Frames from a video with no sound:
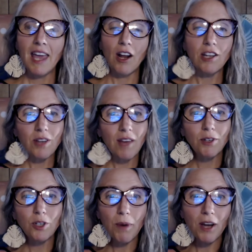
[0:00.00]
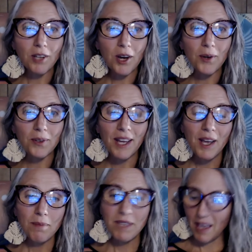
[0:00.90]
And I also have a coupon code
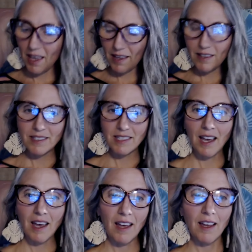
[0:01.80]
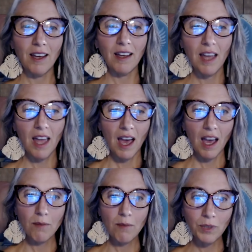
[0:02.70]
because. Uh,
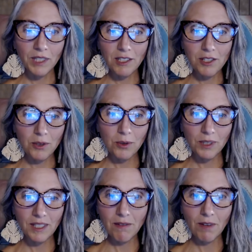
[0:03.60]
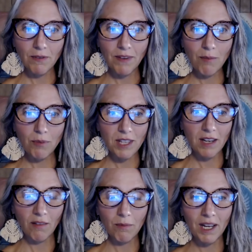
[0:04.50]
I'm willing to give
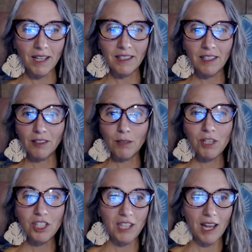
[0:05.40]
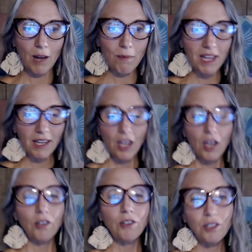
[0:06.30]
5% of my little commission that I make
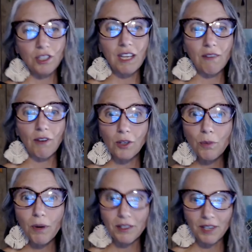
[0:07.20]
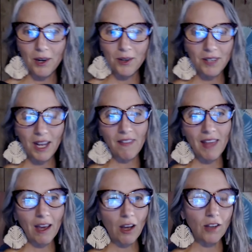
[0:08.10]
to give a coupon code.
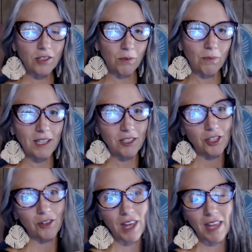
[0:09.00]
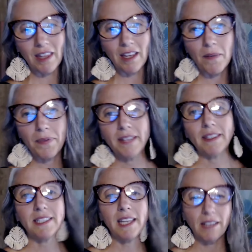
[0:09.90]
And that also makes sure that the,
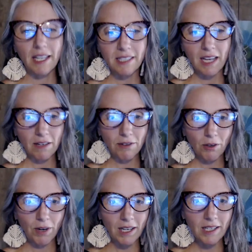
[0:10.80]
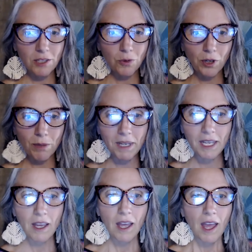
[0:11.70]
the sale gets kind of credited toward
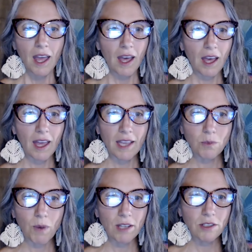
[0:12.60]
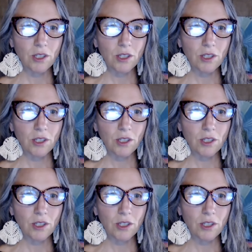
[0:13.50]
me uh, as well.